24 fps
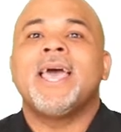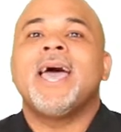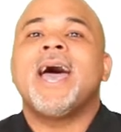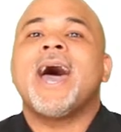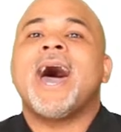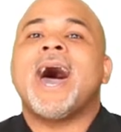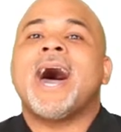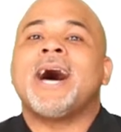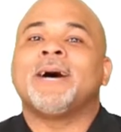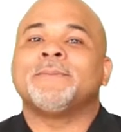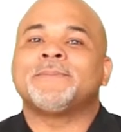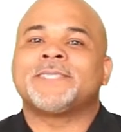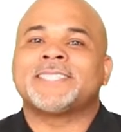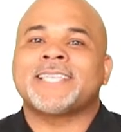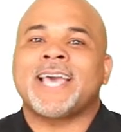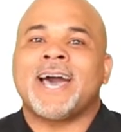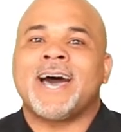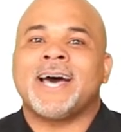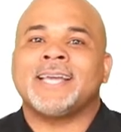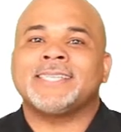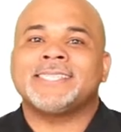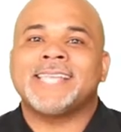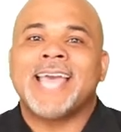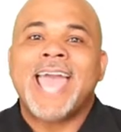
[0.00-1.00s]
I'm
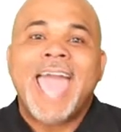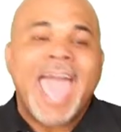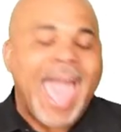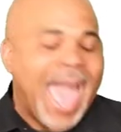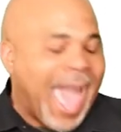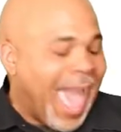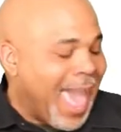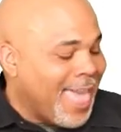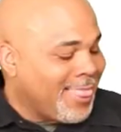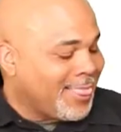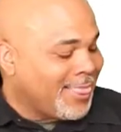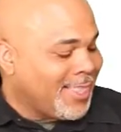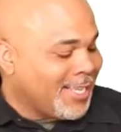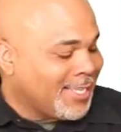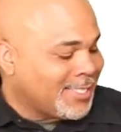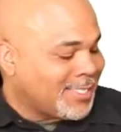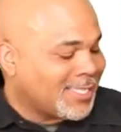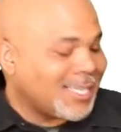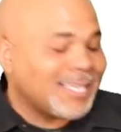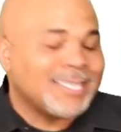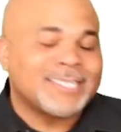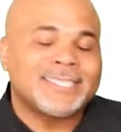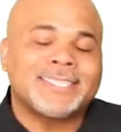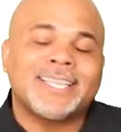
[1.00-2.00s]
Scott, and this
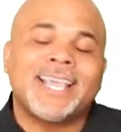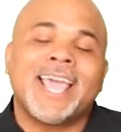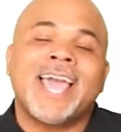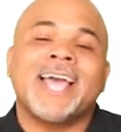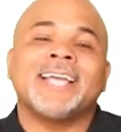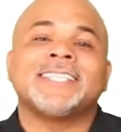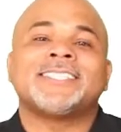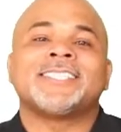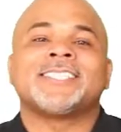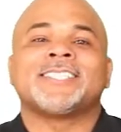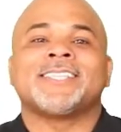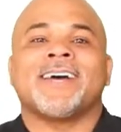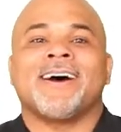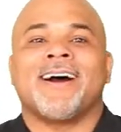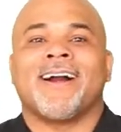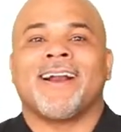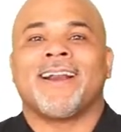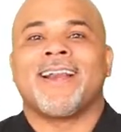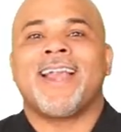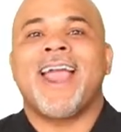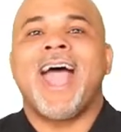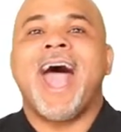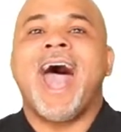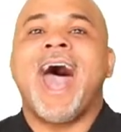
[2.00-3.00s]
is the EdgeStar
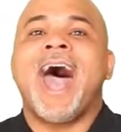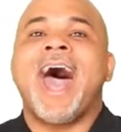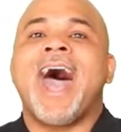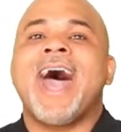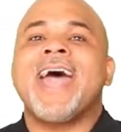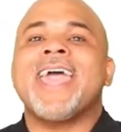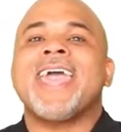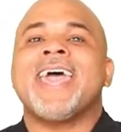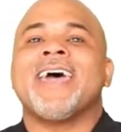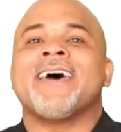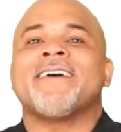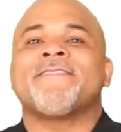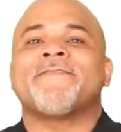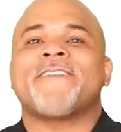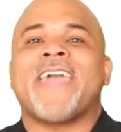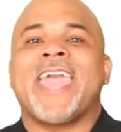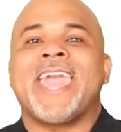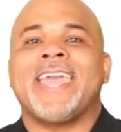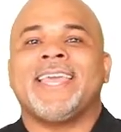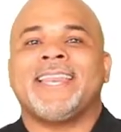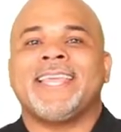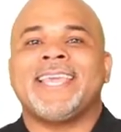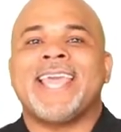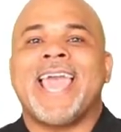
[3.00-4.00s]

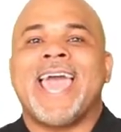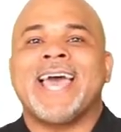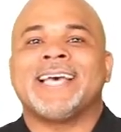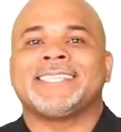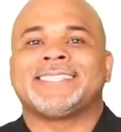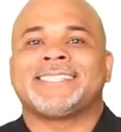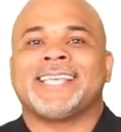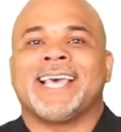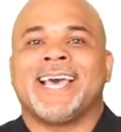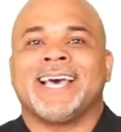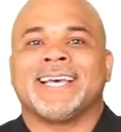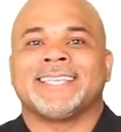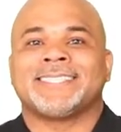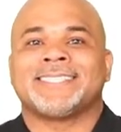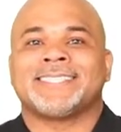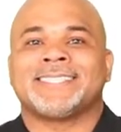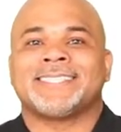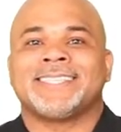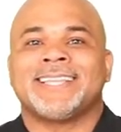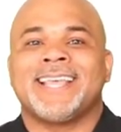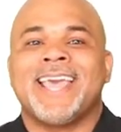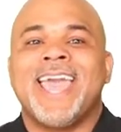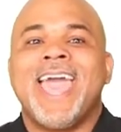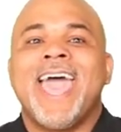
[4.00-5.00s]
IF80SS
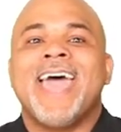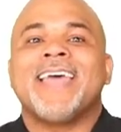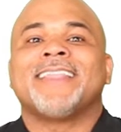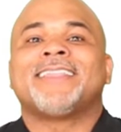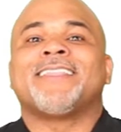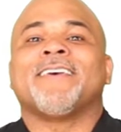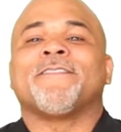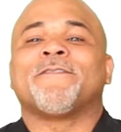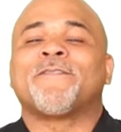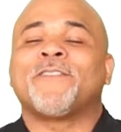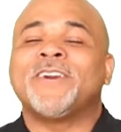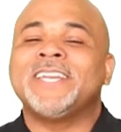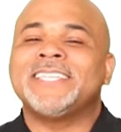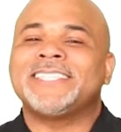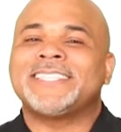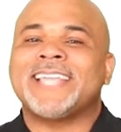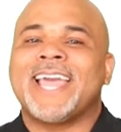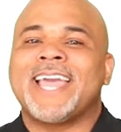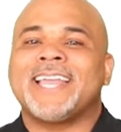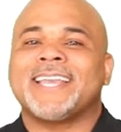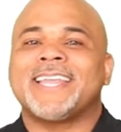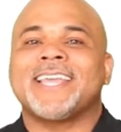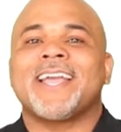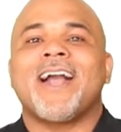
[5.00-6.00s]
the
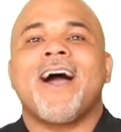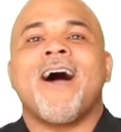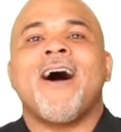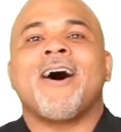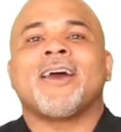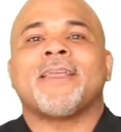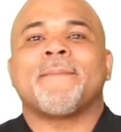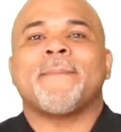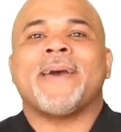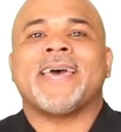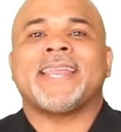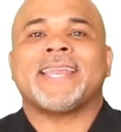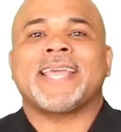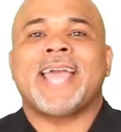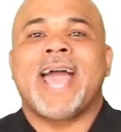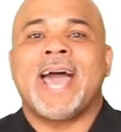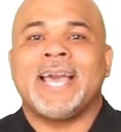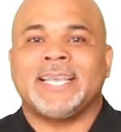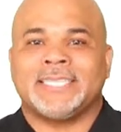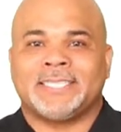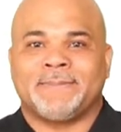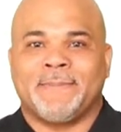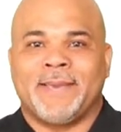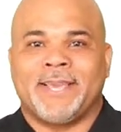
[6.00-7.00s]
freestanding automatic
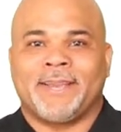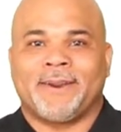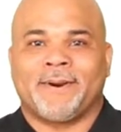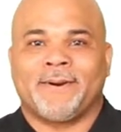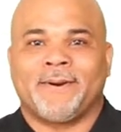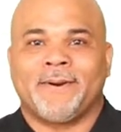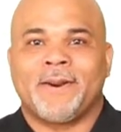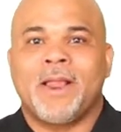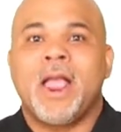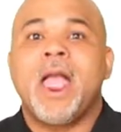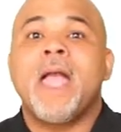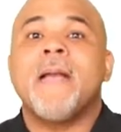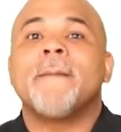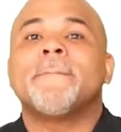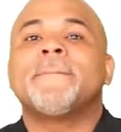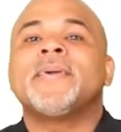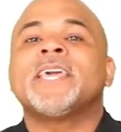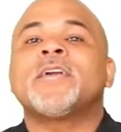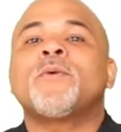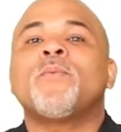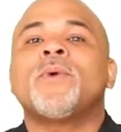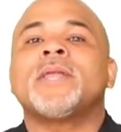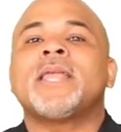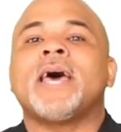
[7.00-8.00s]
ice maker.
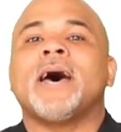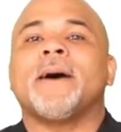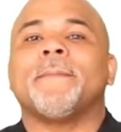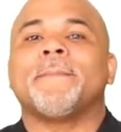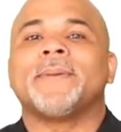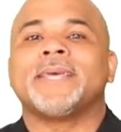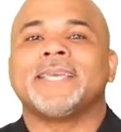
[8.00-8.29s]
Pick one up